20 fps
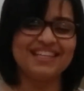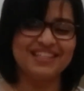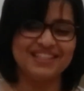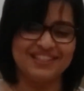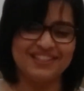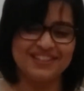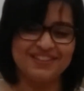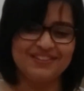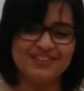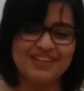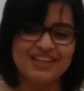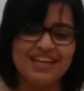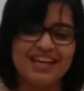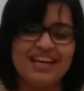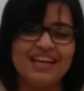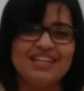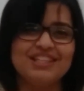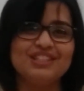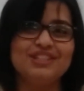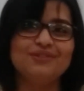year,
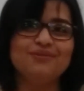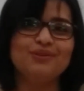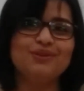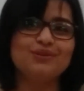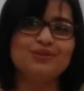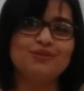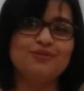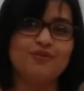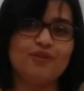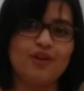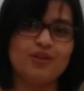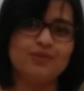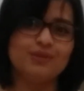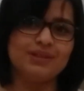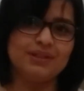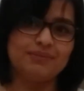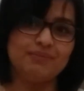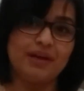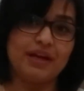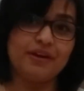she wrote the
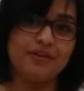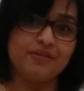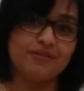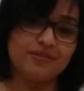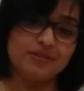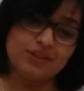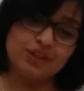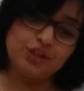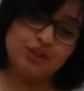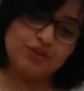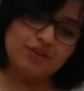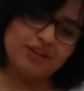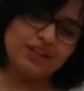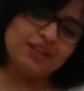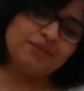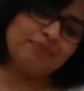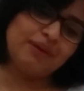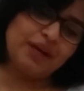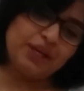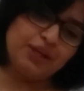following
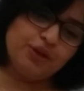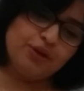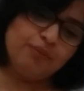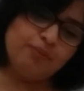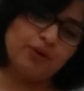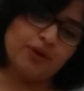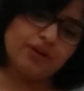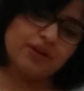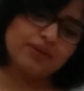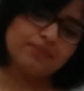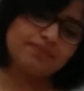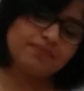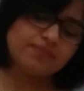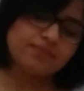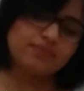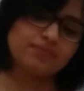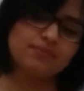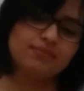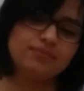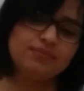in my yearbook.
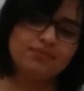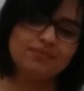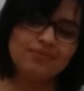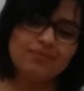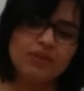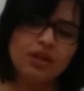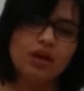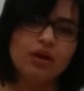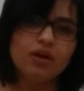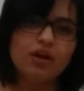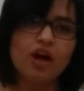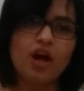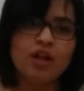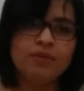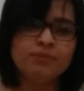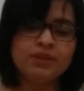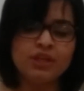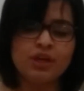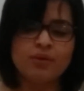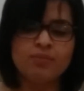
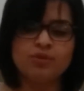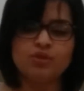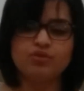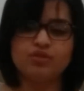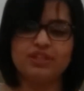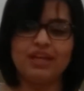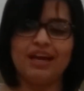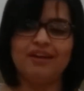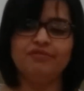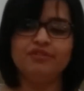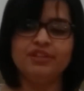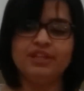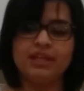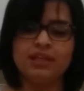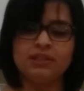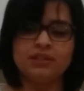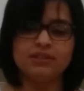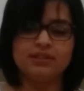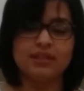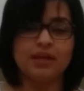Call me almost every
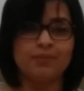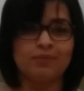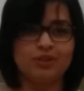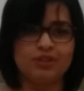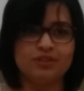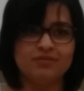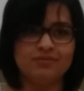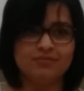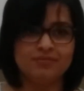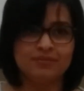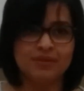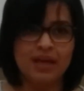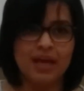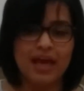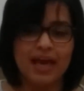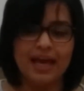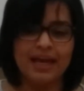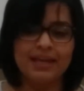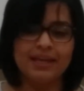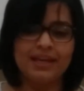day in the summer,
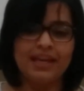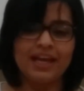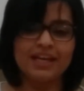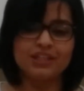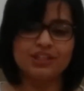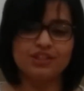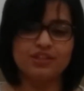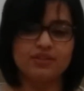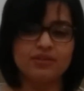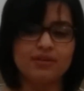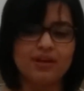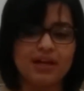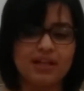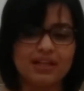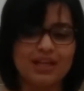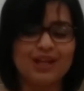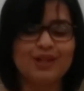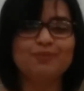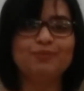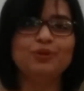and next year
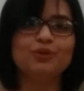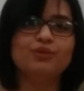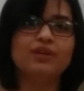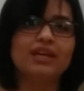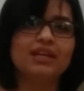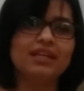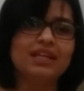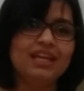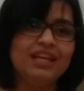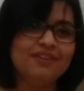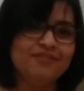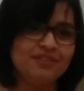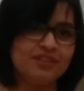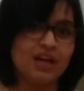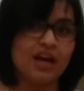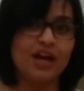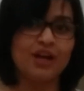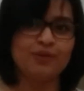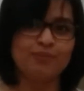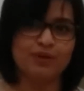I'll help you get even
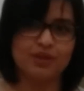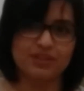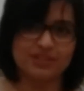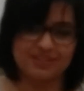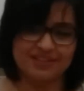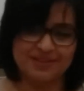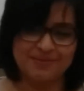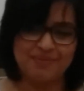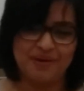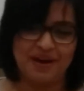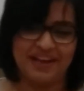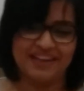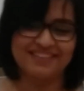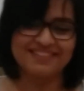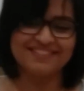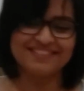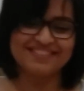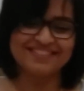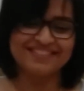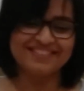higher marks than mine.